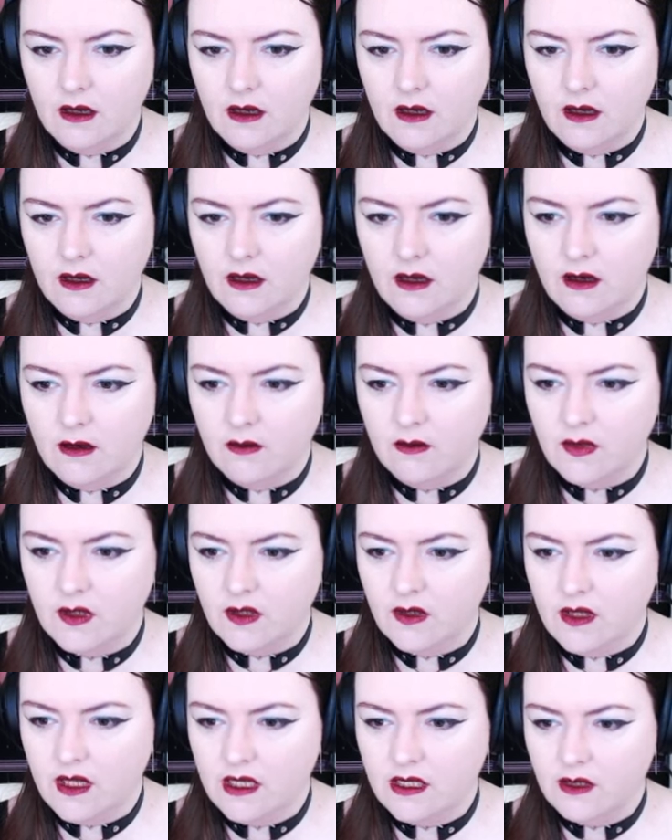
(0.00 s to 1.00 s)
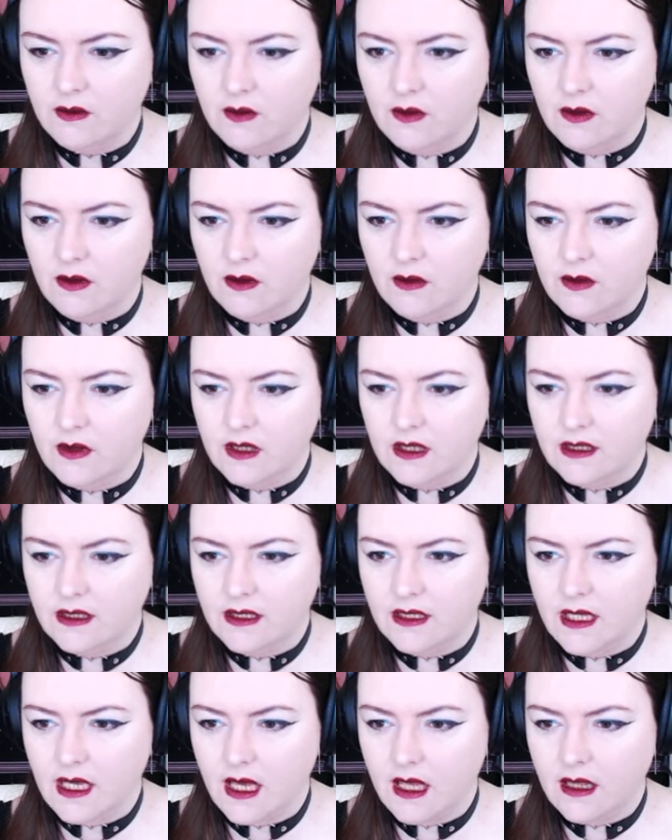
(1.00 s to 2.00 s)
Um, so that's what, that's
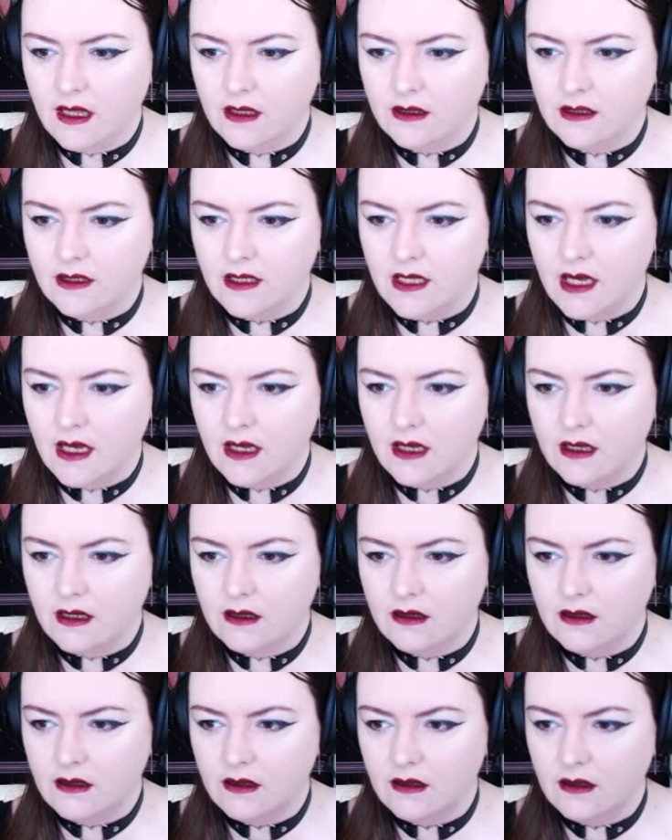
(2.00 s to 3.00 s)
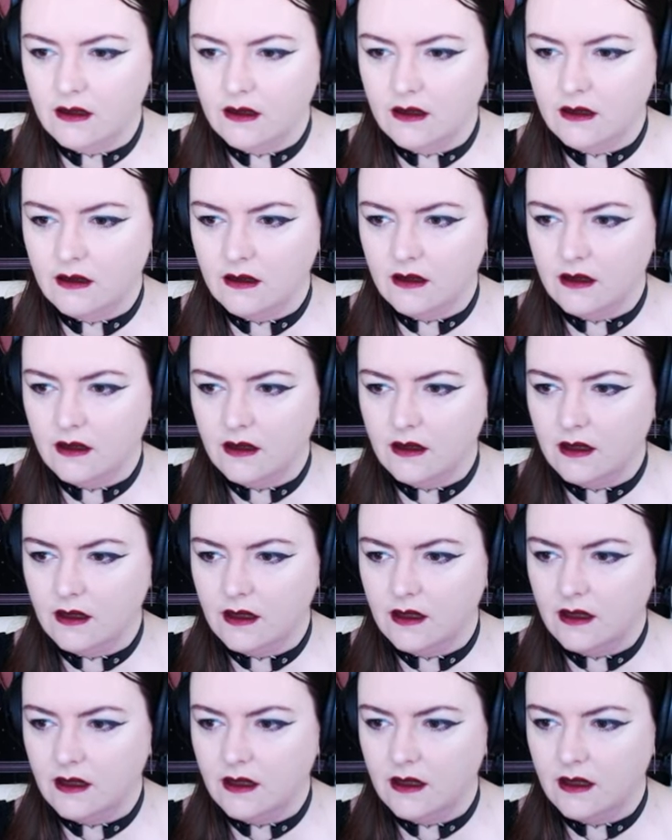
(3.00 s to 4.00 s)
that, that's that.
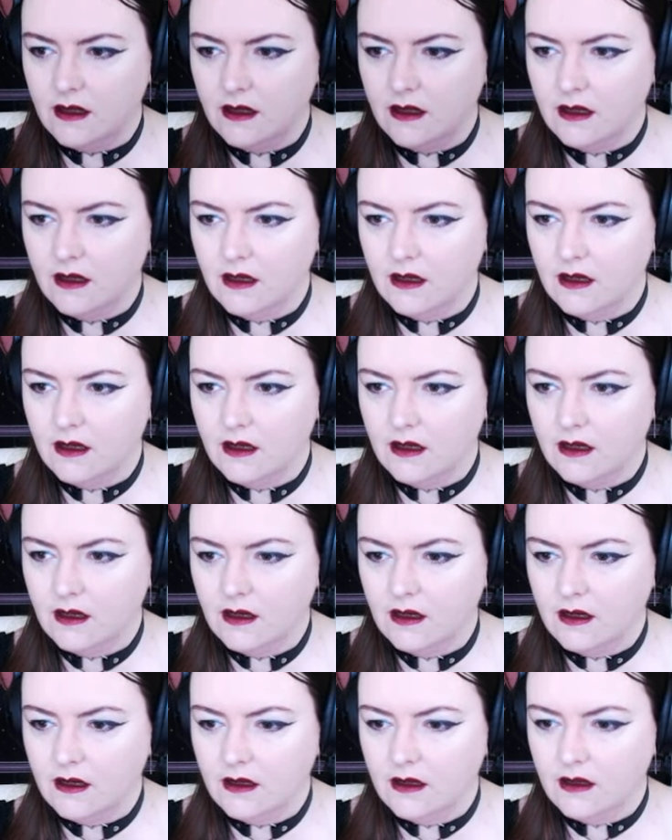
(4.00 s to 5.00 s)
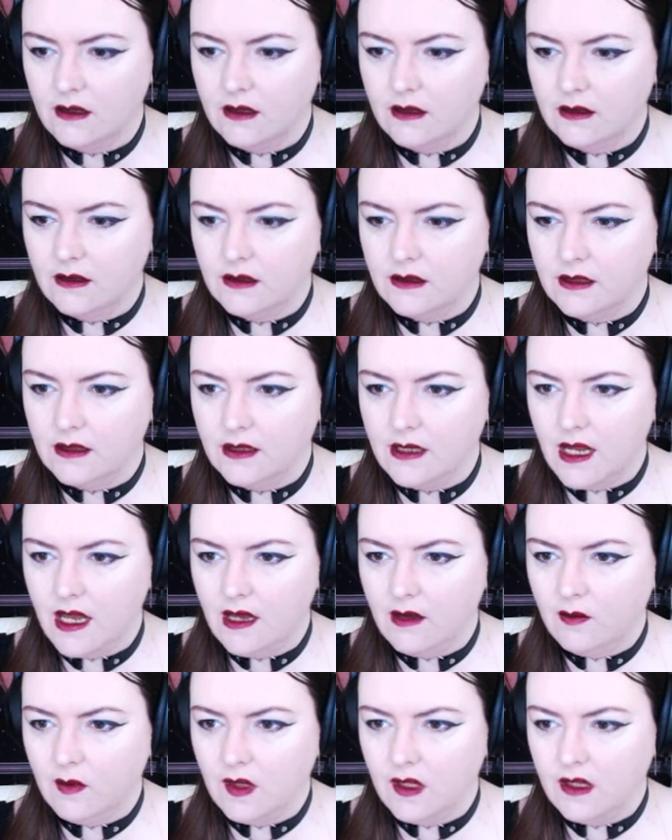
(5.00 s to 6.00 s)
It's
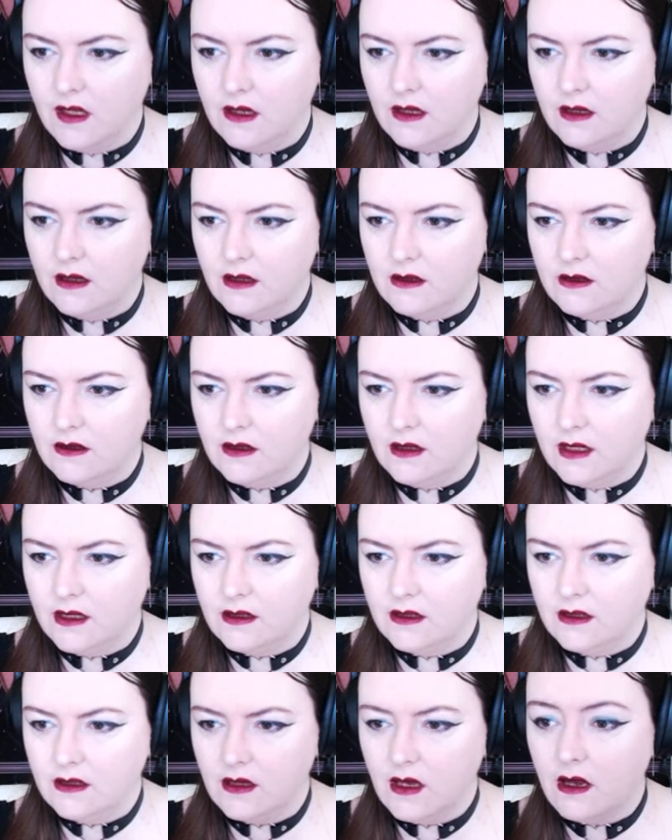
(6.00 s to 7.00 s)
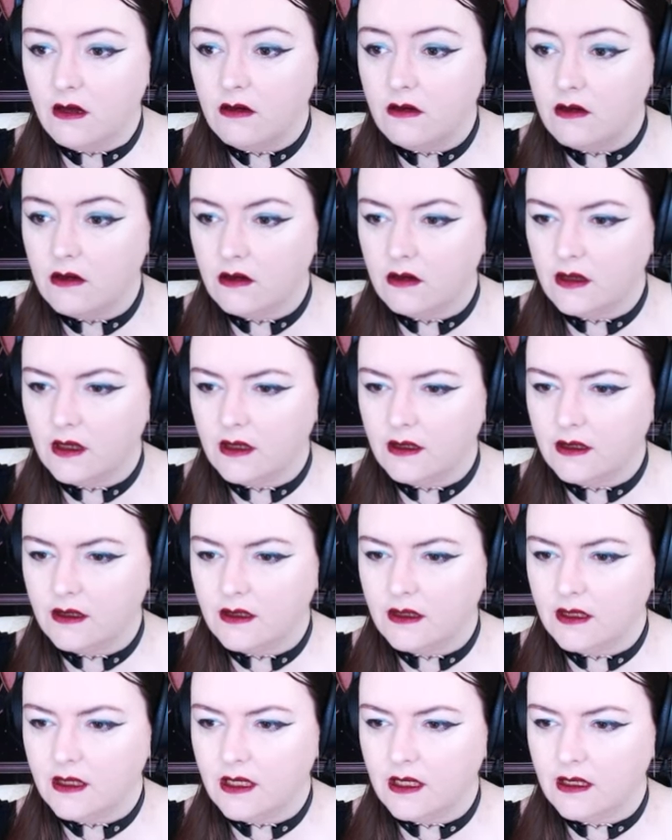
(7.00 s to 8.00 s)
amulet, so that's, oh,
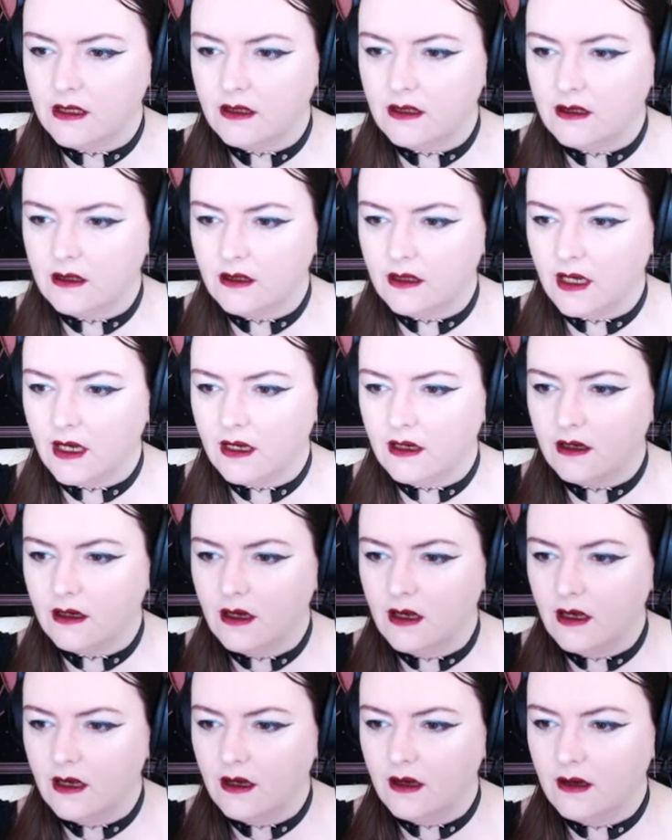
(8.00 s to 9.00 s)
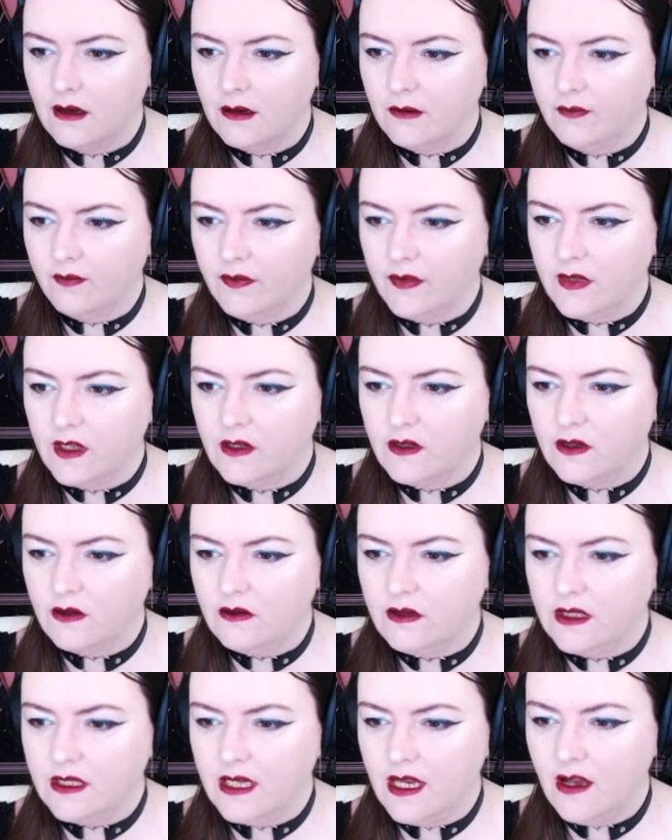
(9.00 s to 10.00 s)
that's this, okay.
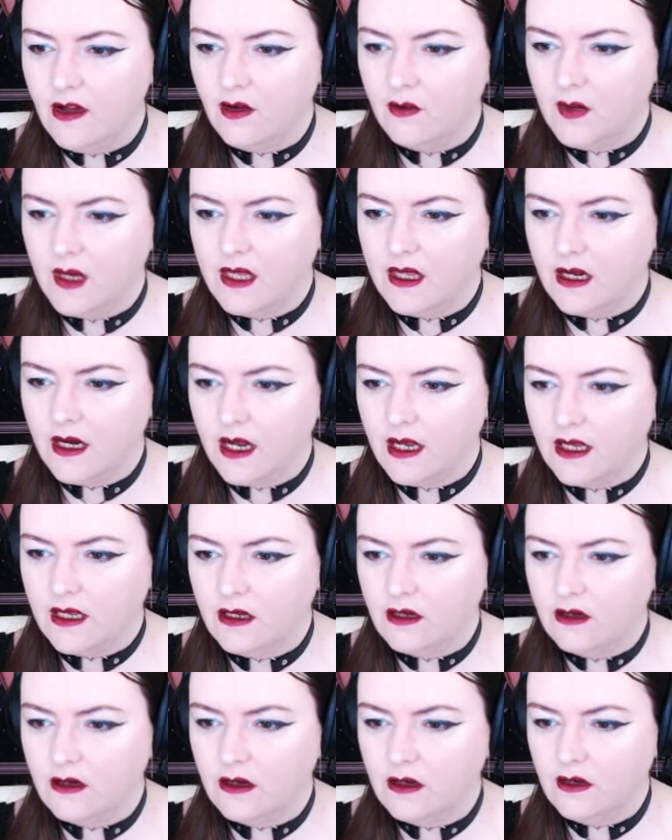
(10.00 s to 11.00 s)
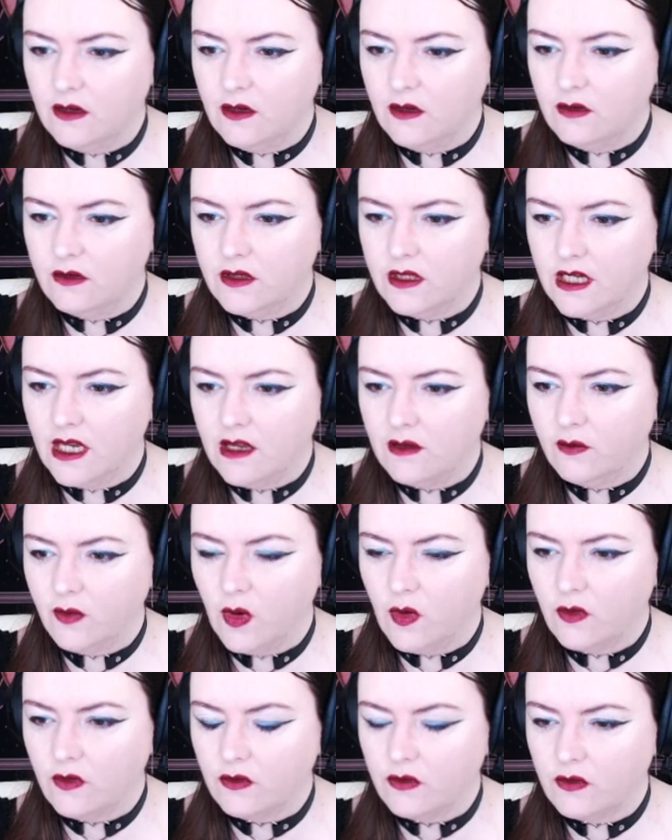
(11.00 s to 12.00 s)
Don't tell me that I can use town
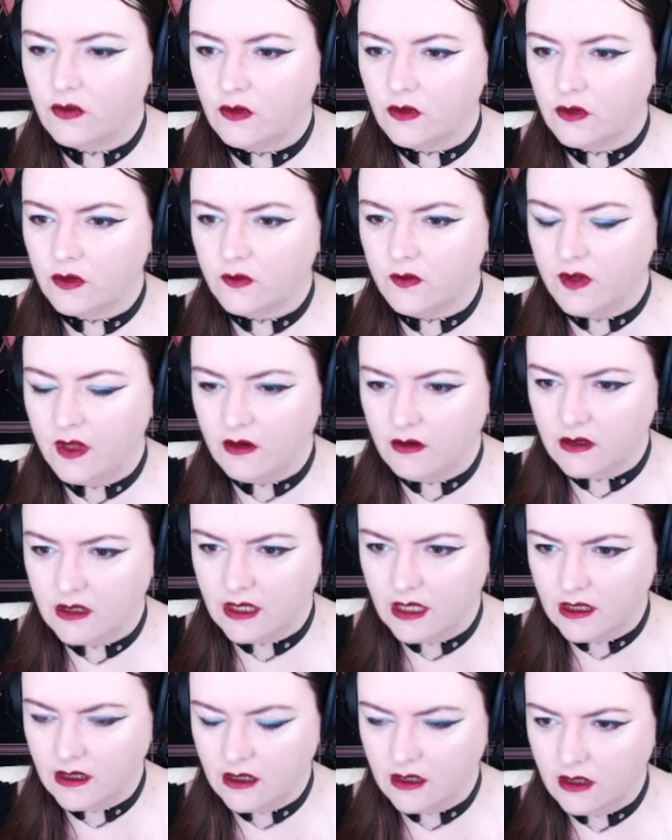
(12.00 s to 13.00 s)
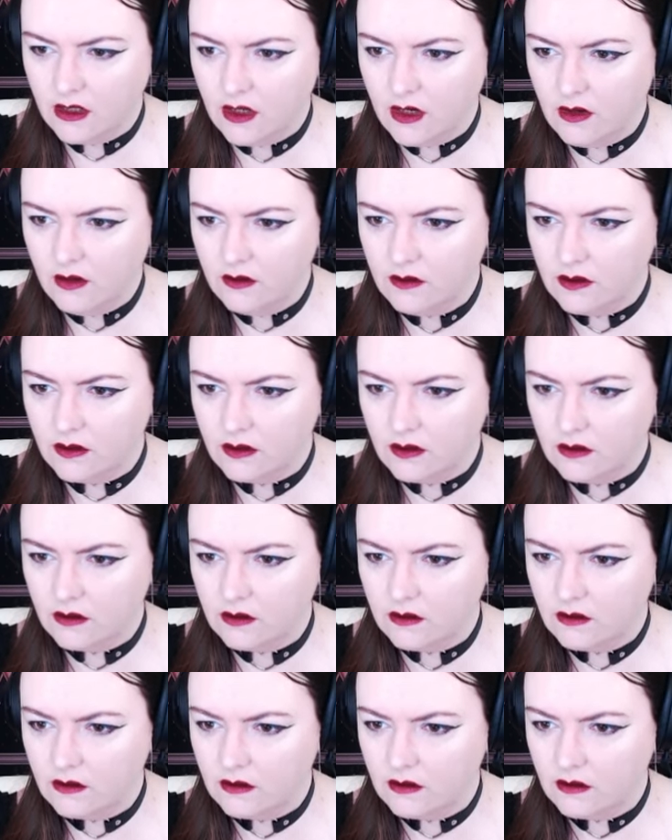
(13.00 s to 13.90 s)
portal scrolls for their intended use.